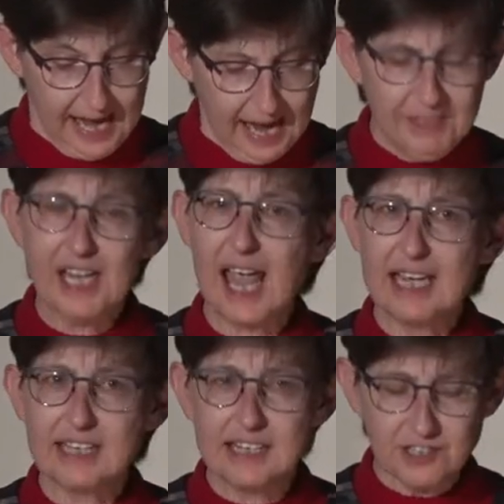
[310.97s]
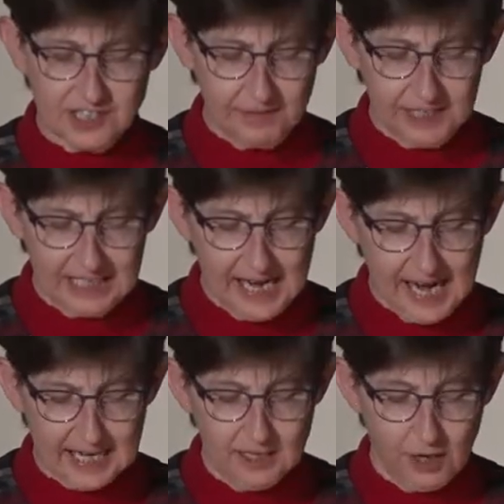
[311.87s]
And then in
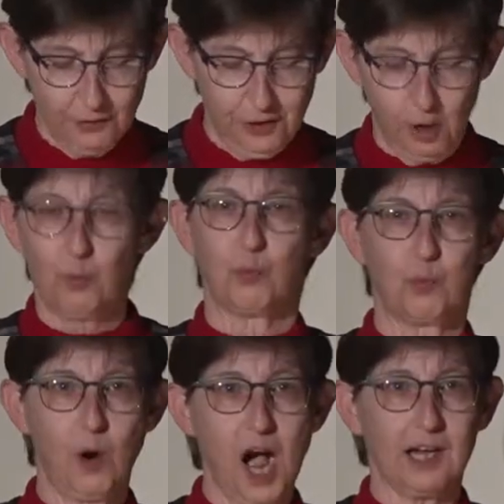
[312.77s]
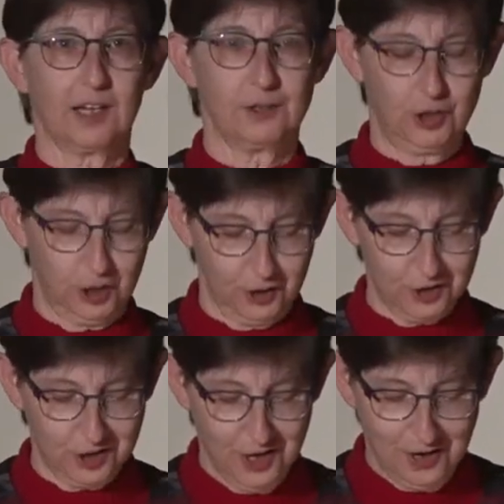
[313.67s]
1878, the Rock
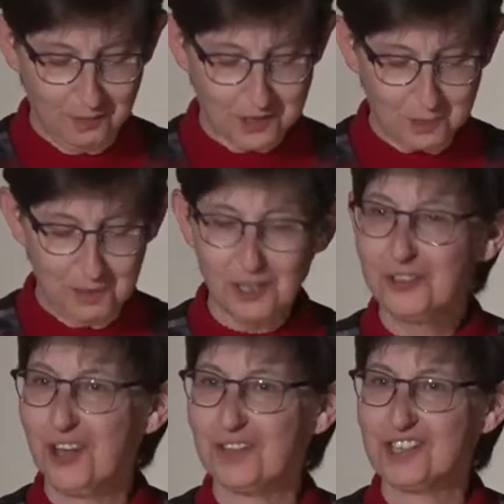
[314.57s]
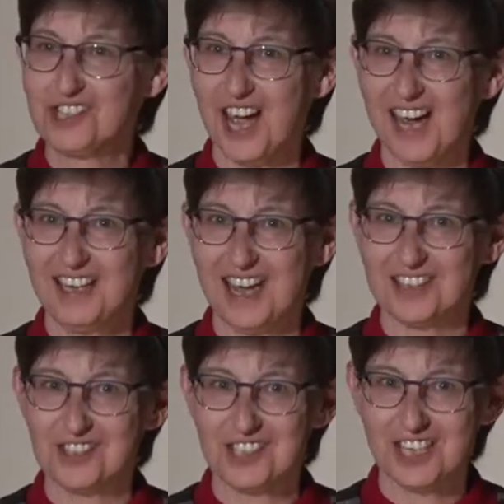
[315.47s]
Church was built on the site
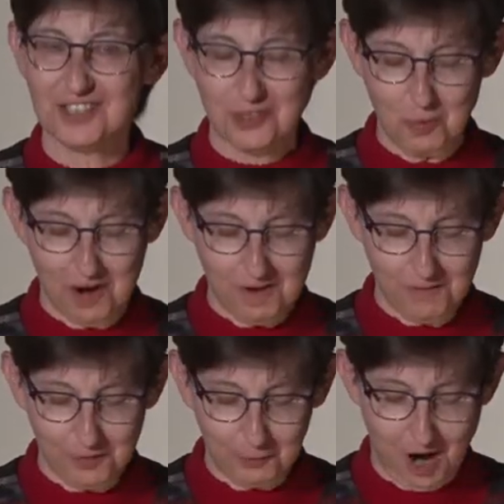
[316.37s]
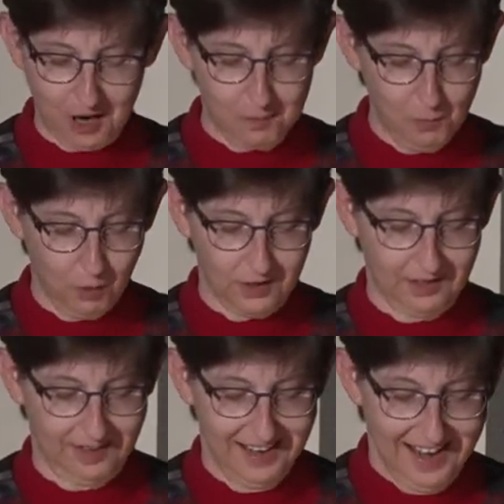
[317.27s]
at 612 Throckmorton.